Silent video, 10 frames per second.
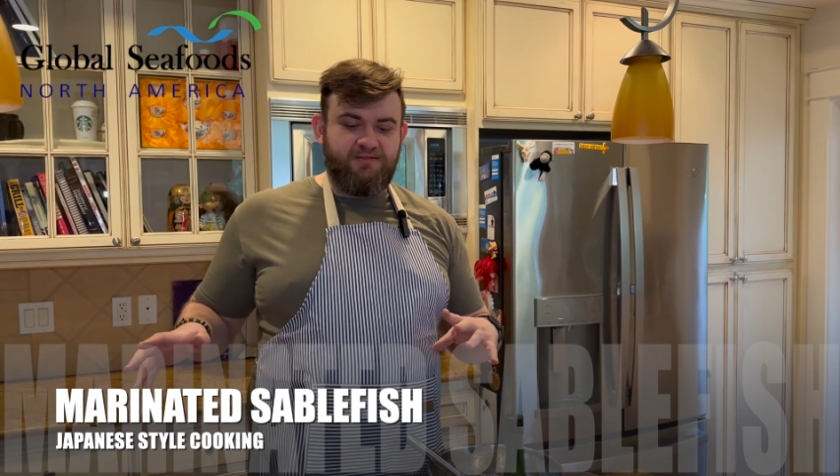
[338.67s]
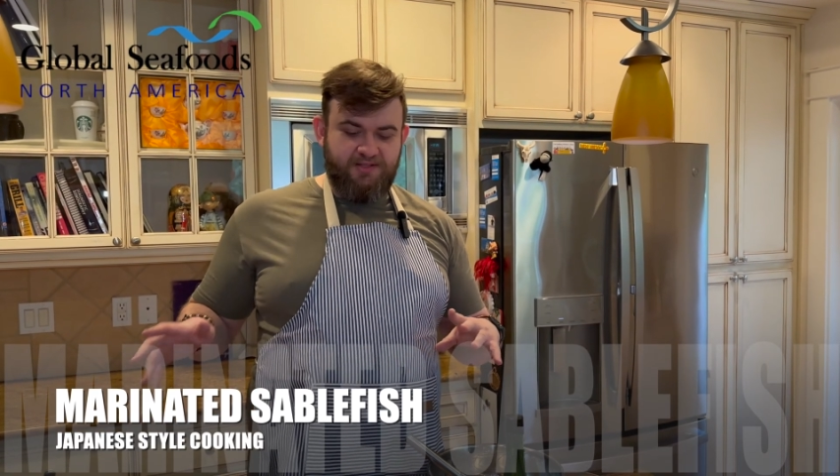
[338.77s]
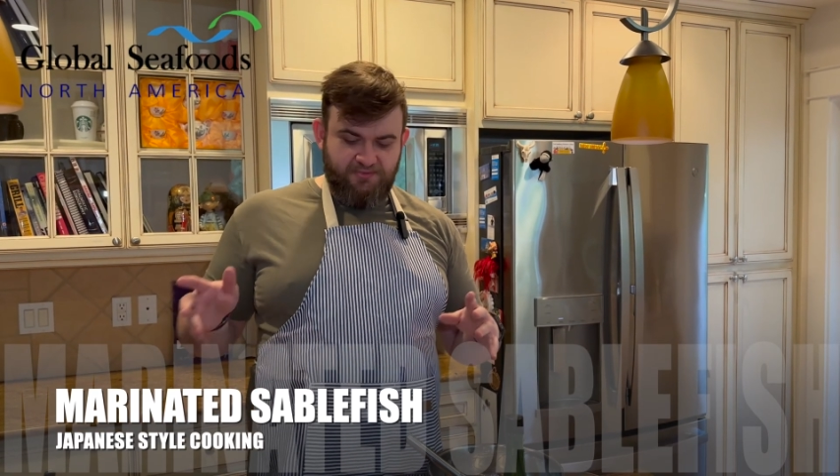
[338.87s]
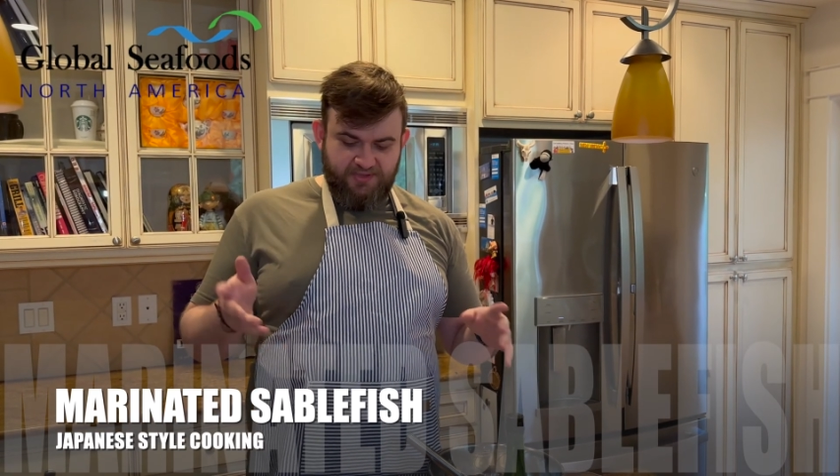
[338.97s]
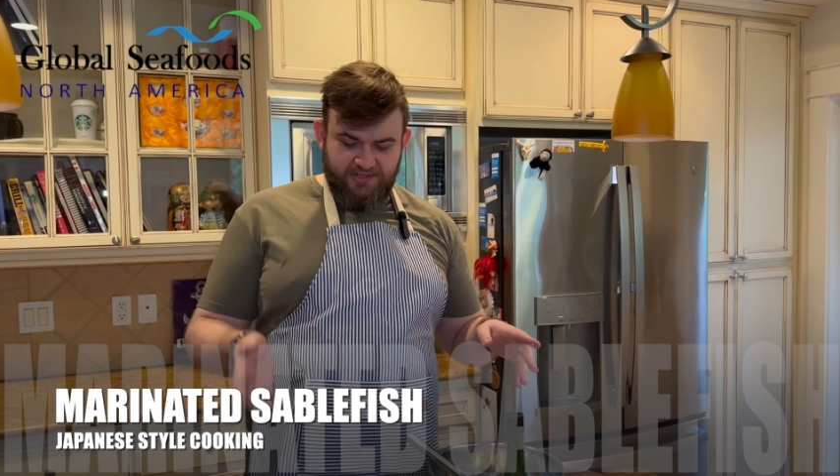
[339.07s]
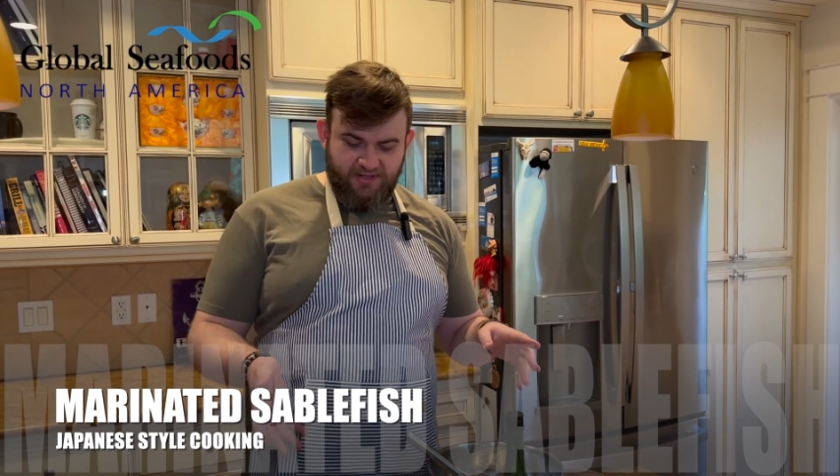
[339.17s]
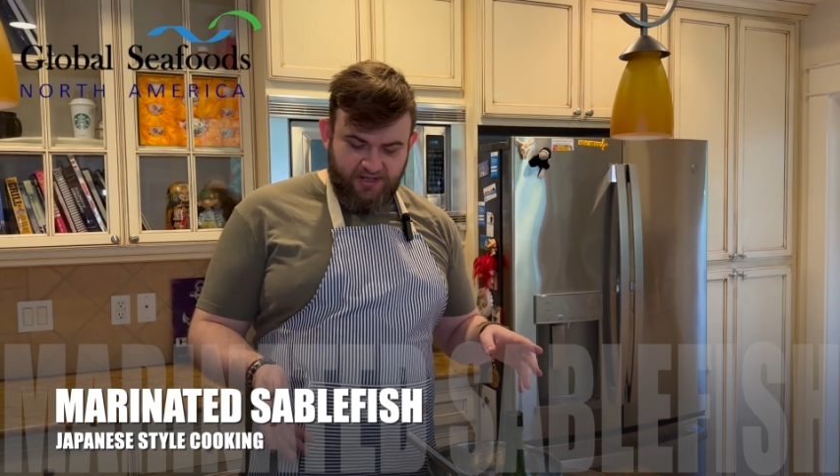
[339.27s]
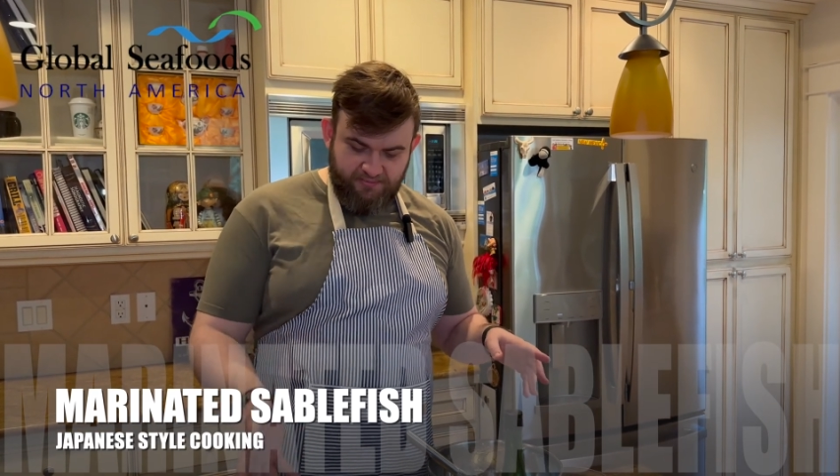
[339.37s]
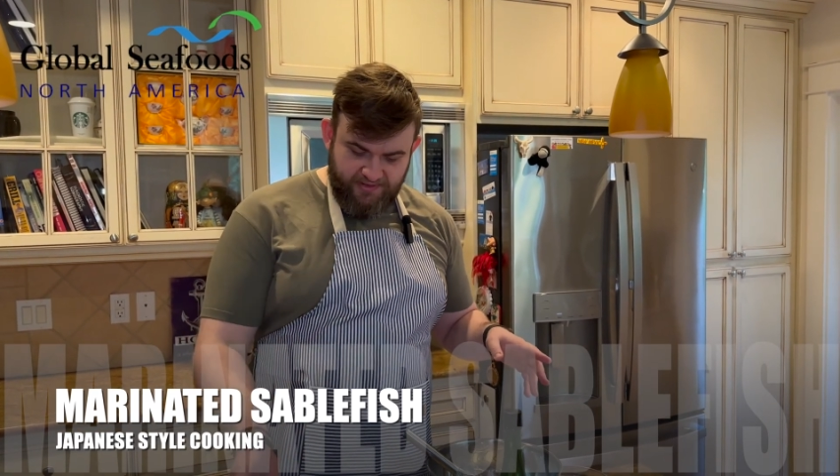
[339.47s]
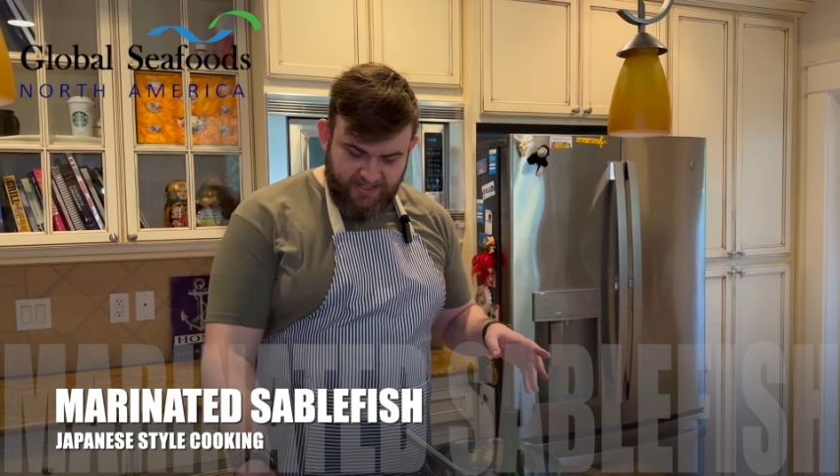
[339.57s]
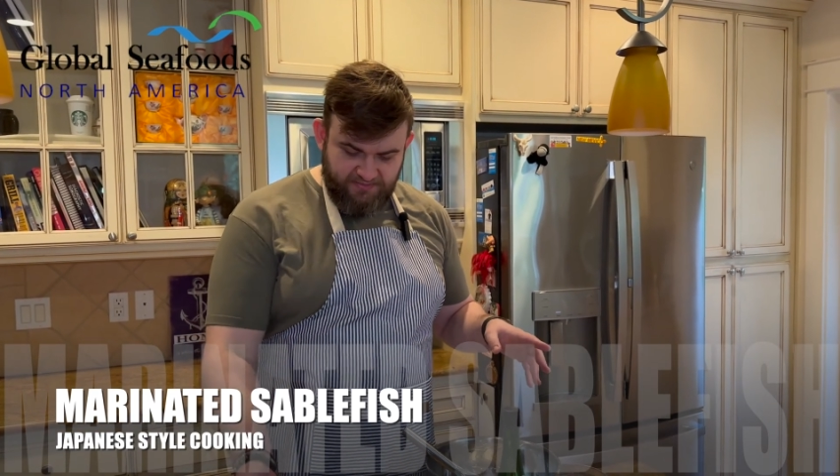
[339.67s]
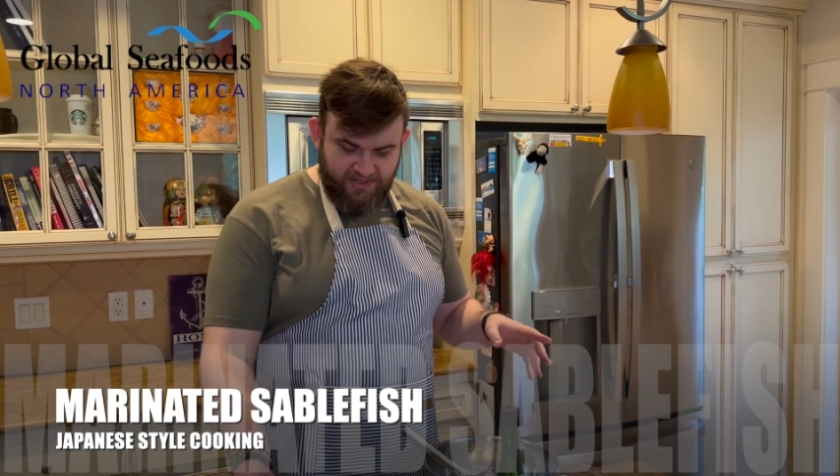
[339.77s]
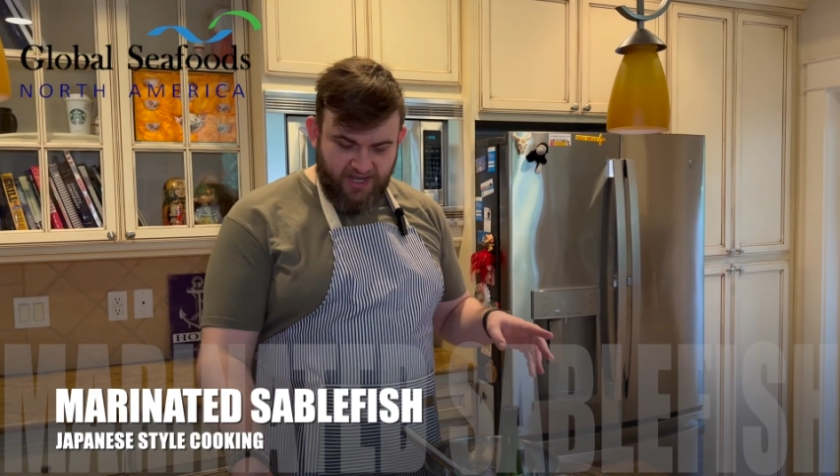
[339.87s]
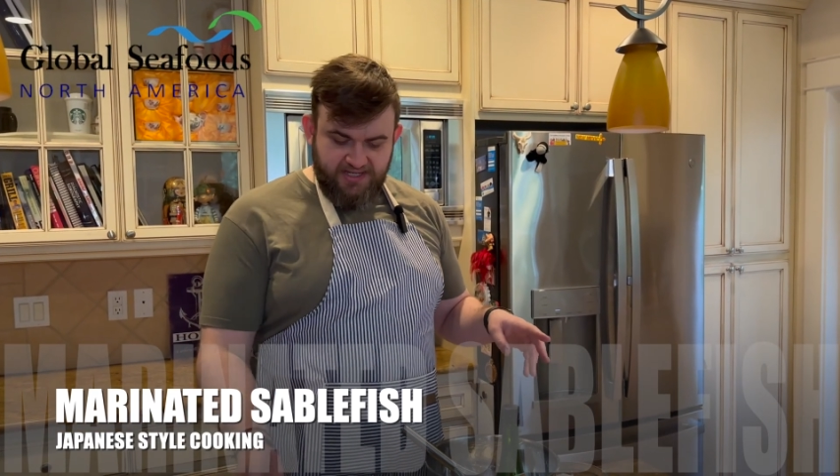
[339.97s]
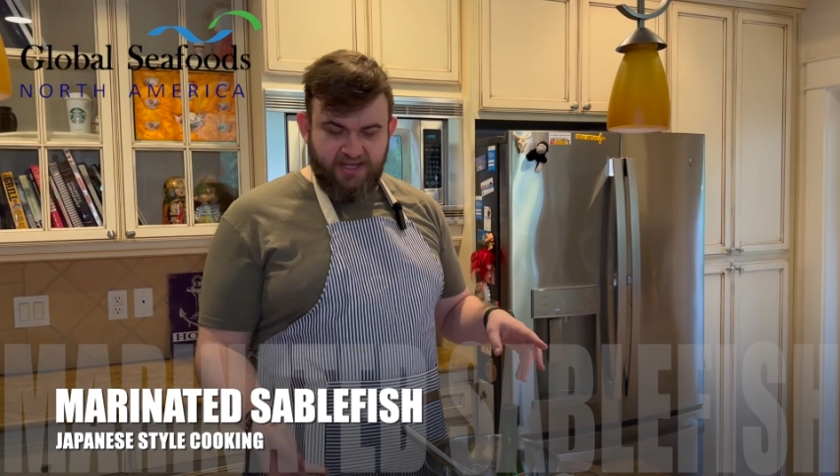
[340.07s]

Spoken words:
This one's cod, but it has black